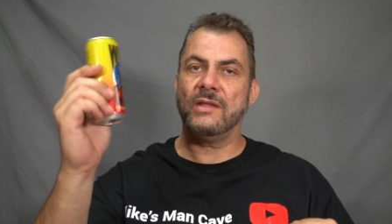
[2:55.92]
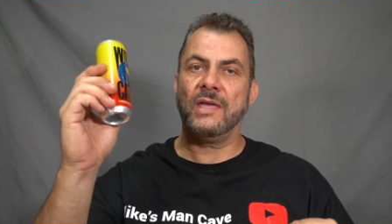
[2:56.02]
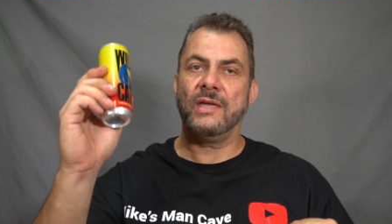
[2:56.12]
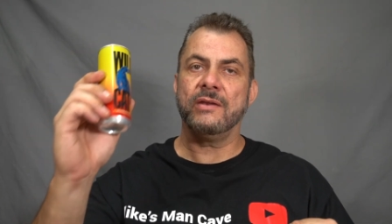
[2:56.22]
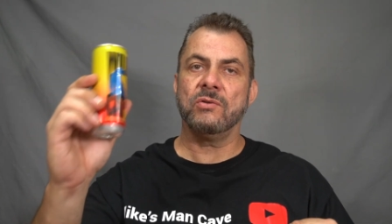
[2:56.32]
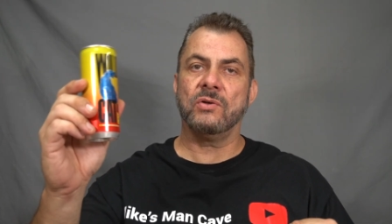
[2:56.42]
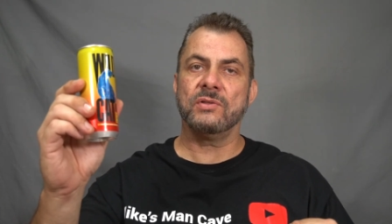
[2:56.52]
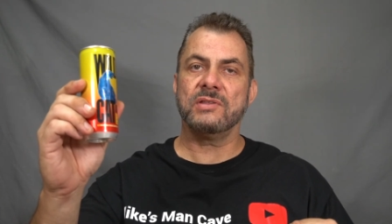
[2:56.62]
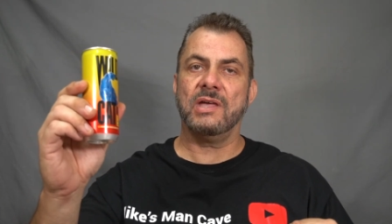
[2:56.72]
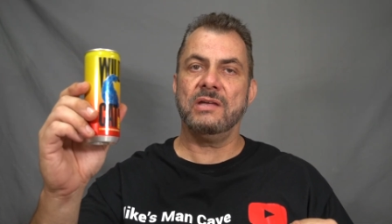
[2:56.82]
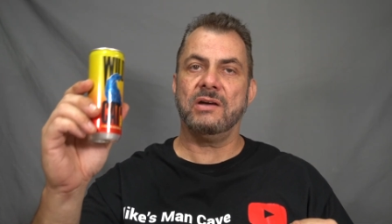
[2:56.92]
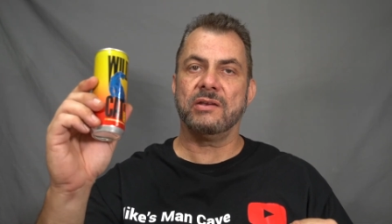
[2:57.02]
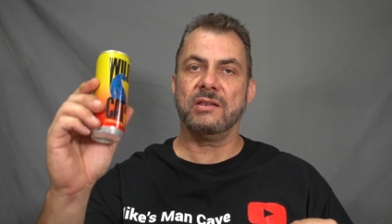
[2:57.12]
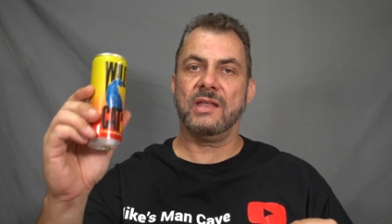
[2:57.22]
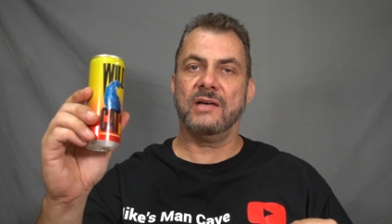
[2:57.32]
And also,
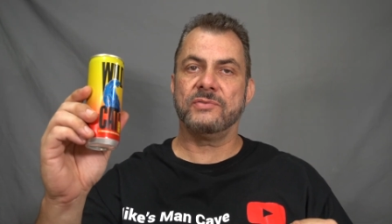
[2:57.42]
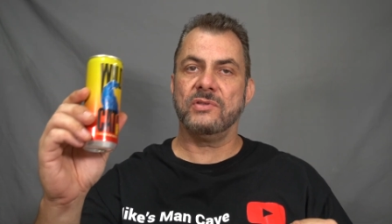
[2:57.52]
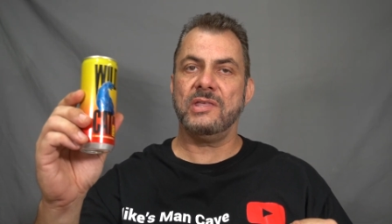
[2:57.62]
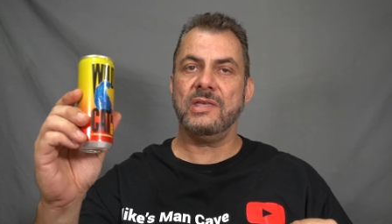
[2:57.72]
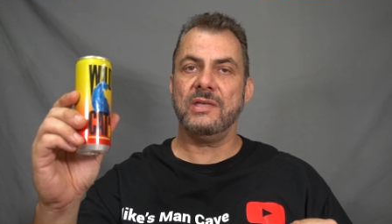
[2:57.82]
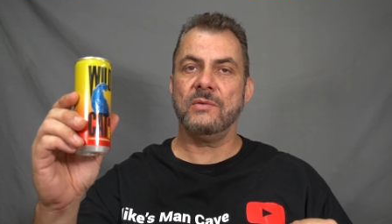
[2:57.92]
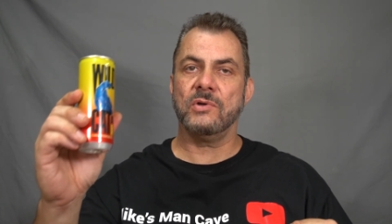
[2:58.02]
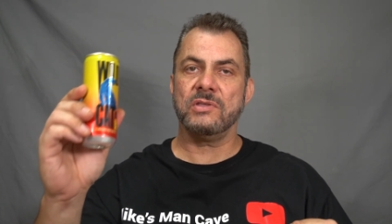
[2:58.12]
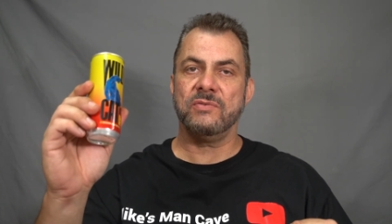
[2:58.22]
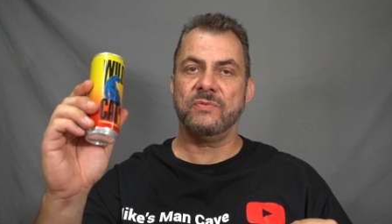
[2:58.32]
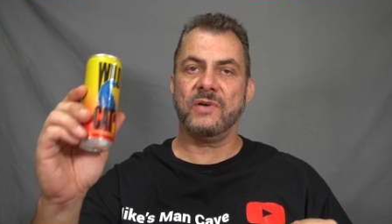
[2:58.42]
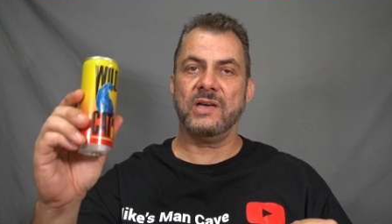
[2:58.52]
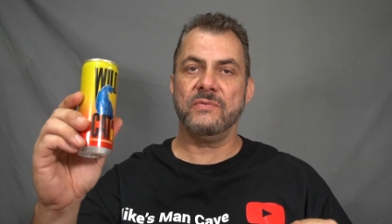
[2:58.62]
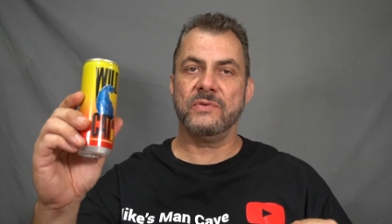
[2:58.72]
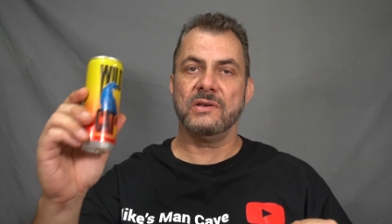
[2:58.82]
I'd love to hear what your
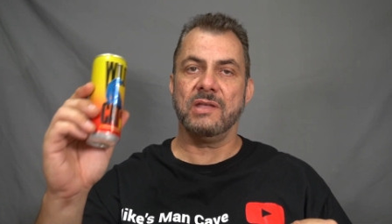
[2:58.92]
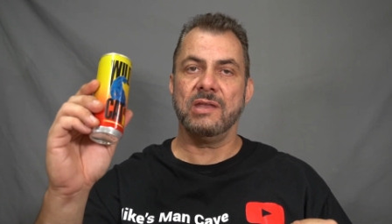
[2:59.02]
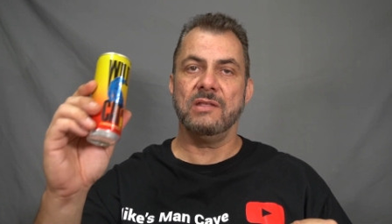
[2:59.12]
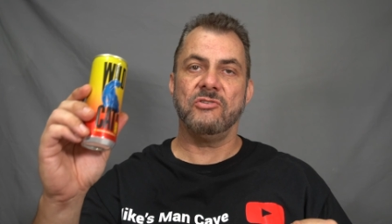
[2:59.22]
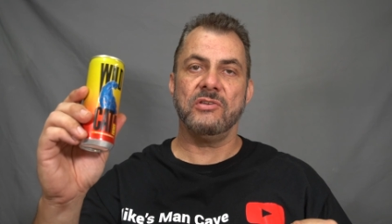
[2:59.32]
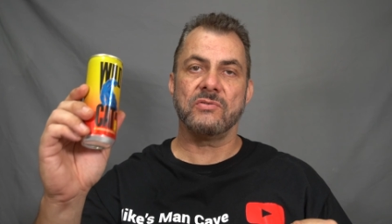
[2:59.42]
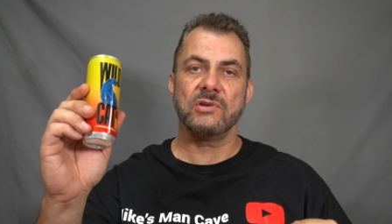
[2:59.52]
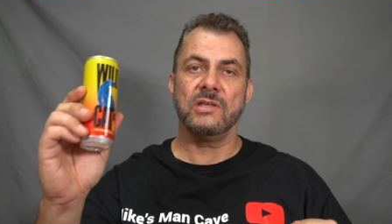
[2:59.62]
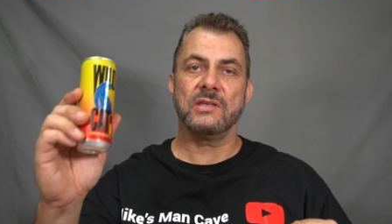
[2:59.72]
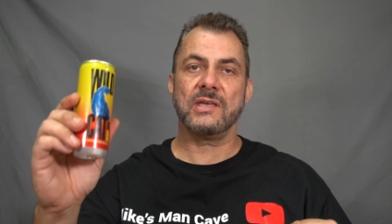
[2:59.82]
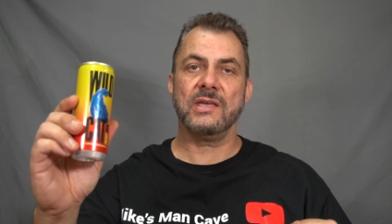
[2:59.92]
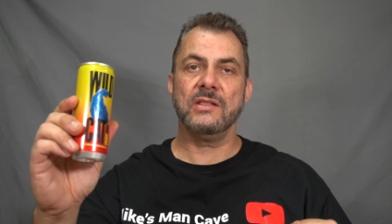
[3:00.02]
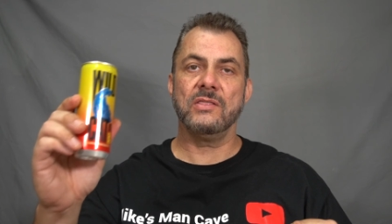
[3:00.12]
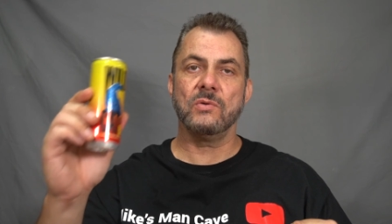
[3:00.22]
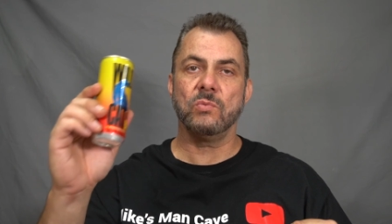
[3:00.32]
favourite energy drink
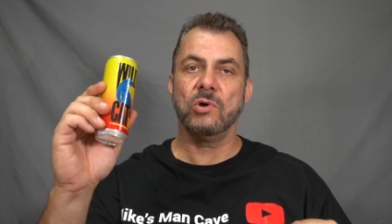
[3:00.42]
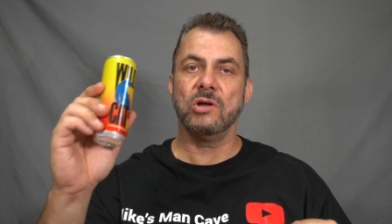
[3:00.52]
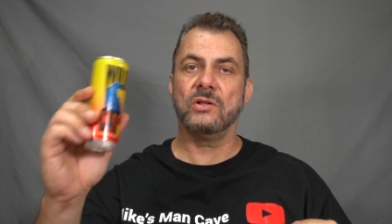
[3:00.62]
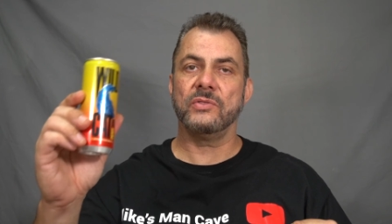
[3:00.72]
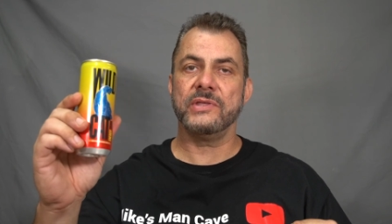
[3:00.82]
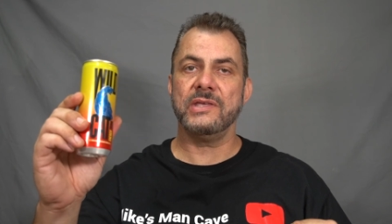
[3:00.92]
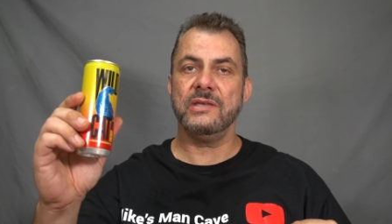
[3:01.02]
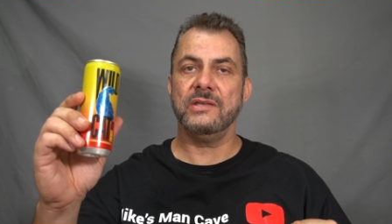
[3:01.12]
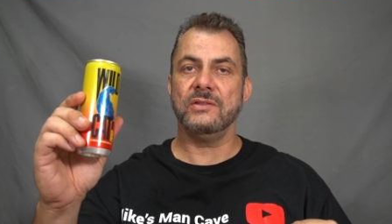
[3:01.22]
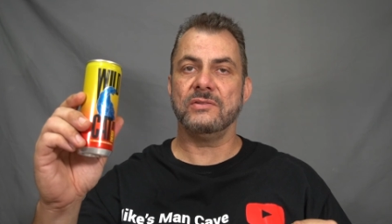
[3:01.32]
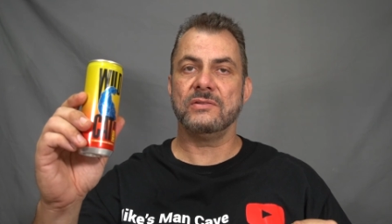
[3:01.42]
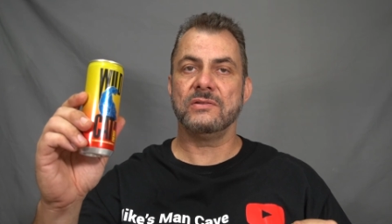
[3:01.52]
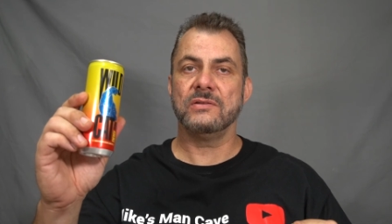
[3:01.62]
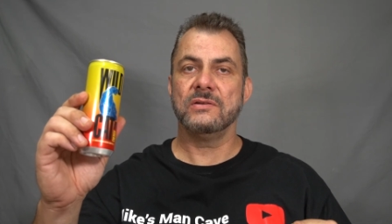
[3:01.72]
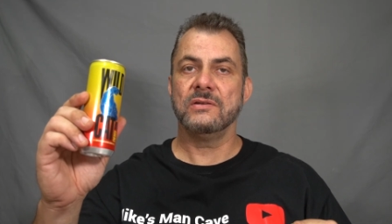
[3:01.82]
in the world
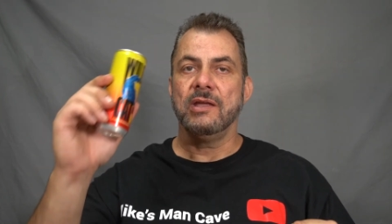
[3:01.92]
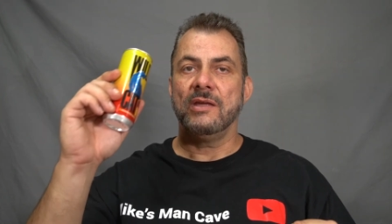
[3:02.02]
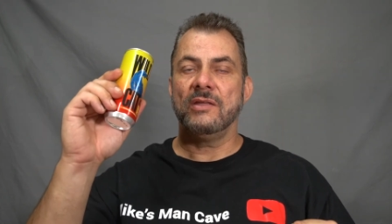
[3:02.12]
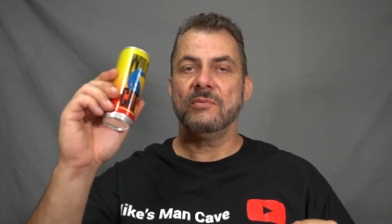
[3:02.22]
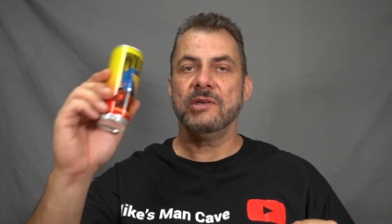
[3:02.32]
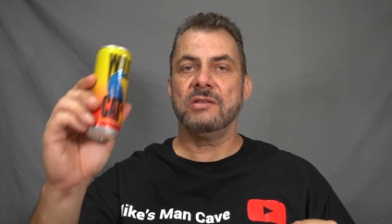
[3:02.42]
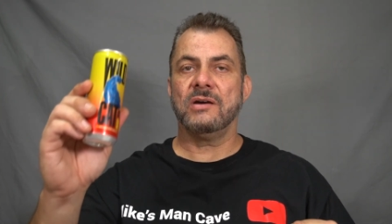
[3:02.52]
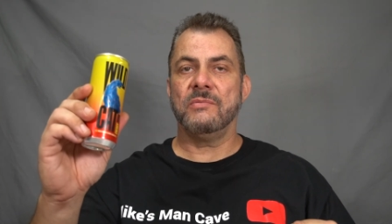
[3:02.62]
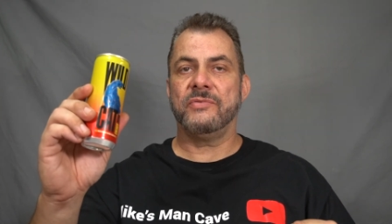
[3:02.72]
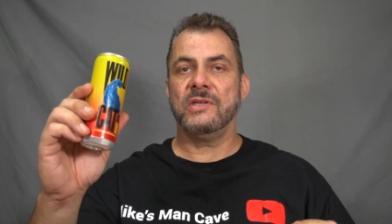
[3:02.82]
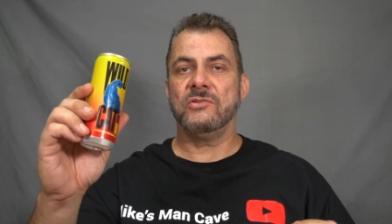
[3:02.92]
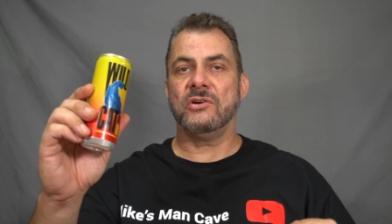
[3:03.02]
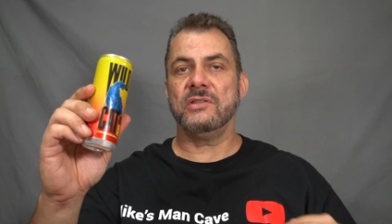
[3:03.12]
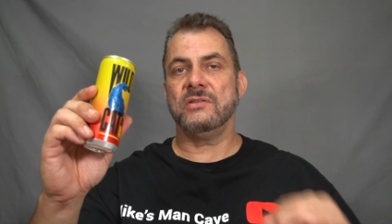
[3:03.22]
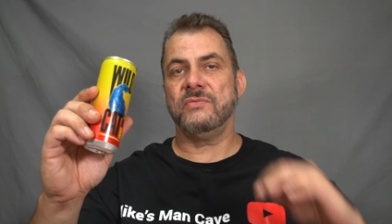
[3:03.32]
is. In the meantime, if you
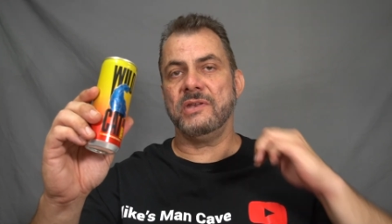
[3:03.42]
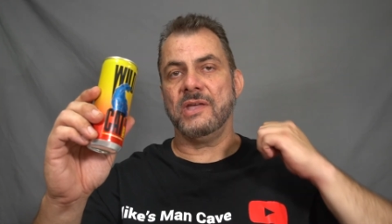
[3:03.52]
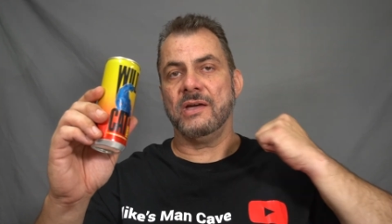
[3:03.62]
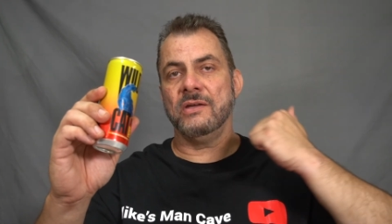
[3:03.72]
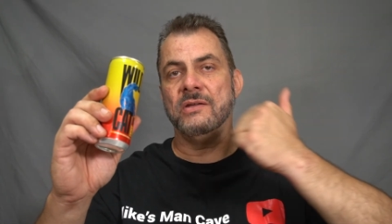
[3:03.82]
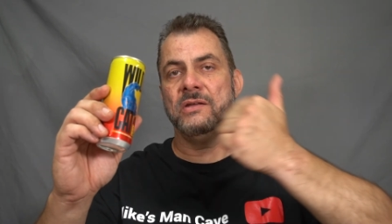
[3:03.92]
enjoyed this video,